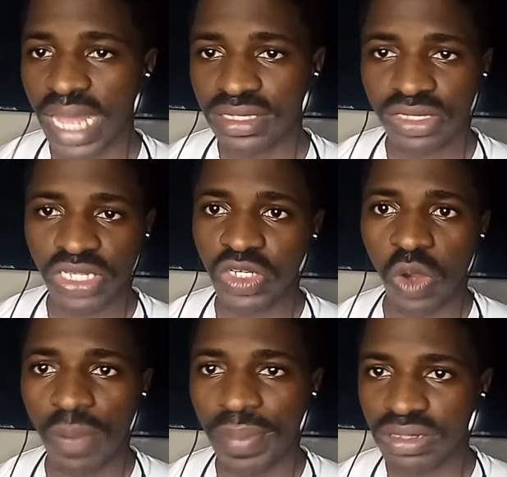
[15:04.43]
that
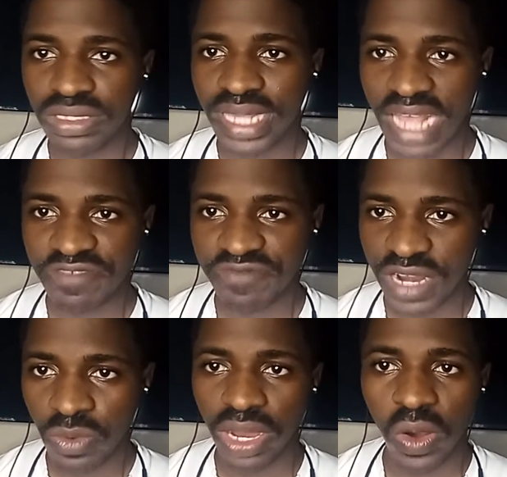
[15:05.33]
doesn't know about gas
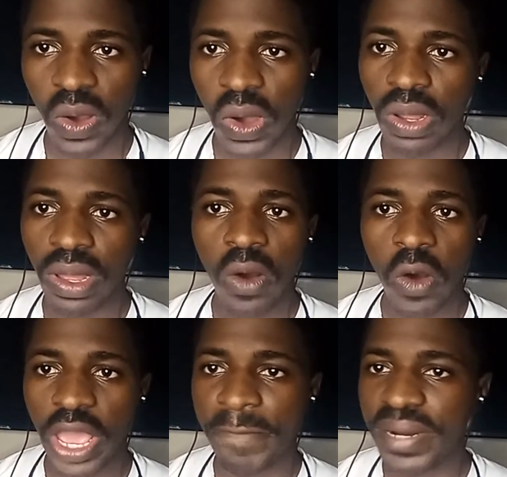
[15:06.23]
very well, or
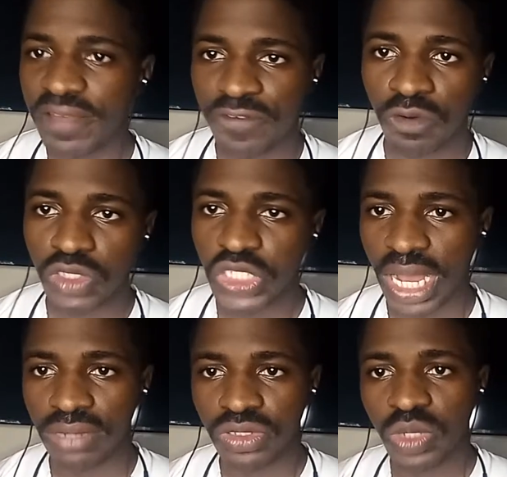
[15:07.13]
a playful
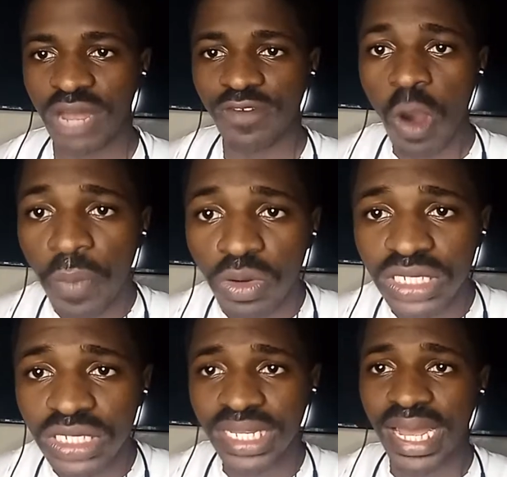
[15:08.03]
child could have
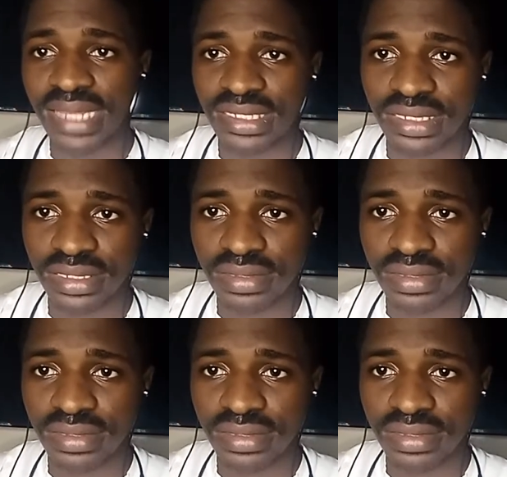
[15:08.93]
opened the gas